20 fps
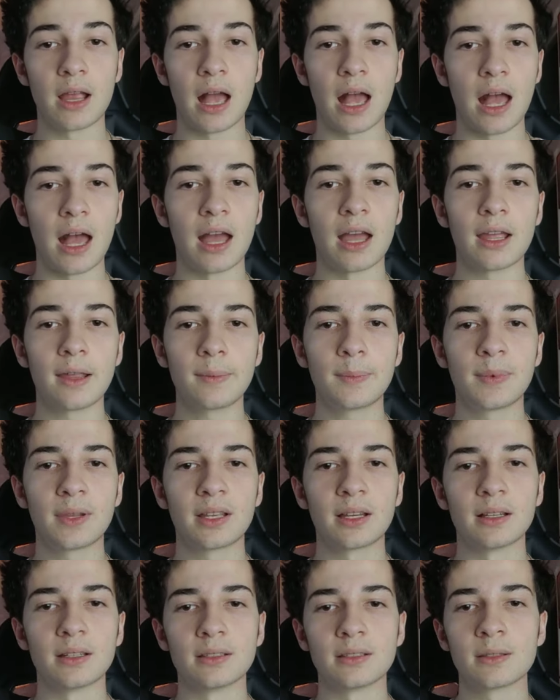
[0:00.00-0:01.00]
high
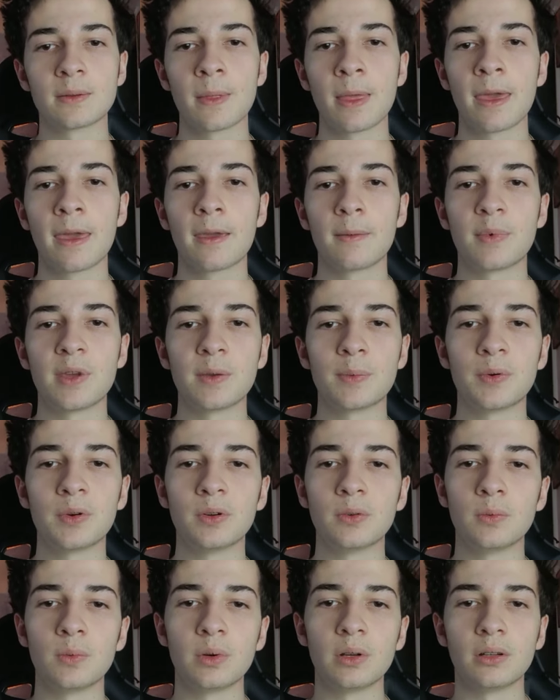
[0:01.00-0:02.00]
because
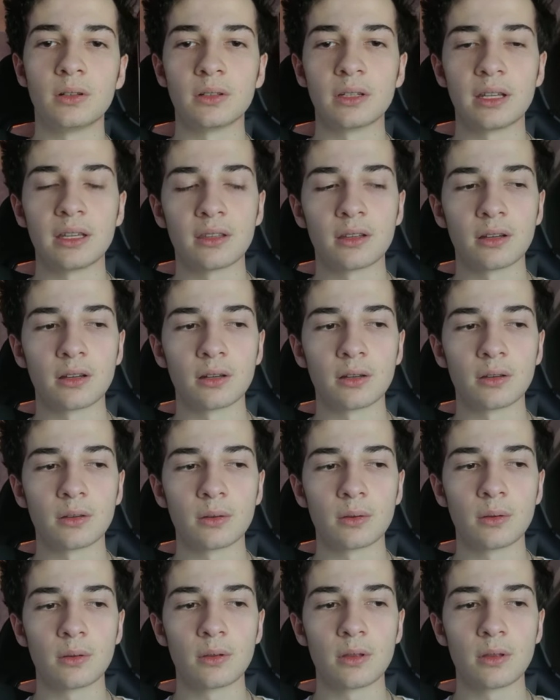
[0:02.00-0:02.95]
people will either